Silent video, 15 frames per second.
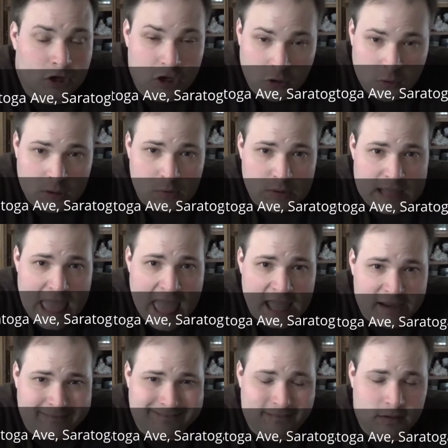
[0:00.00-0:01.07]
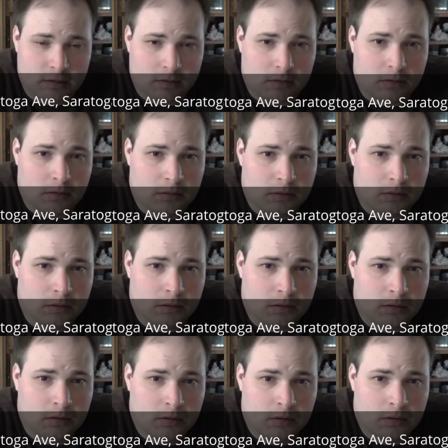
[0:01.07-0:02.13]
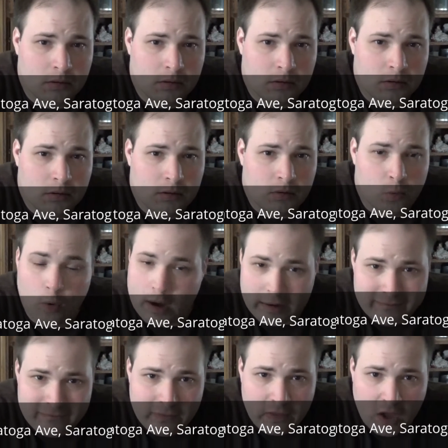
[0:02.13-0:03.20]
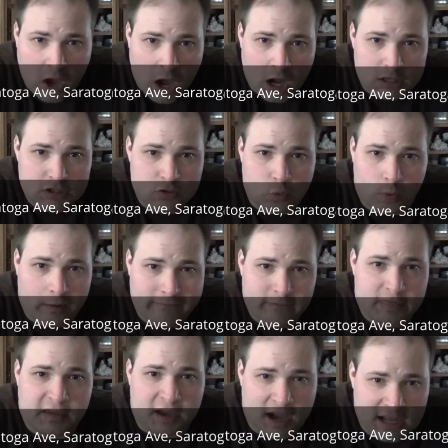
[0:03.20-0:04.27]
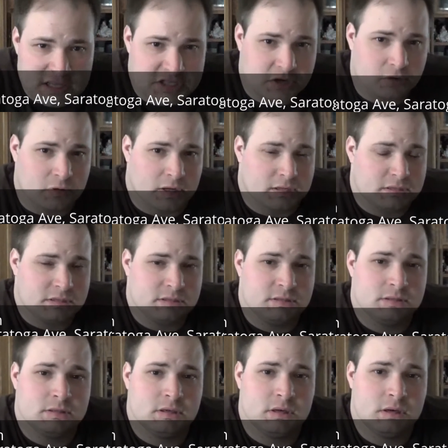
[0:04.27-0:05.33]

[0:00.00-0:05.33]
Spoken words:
do what we have to, whatever the cost, whatever the consequence,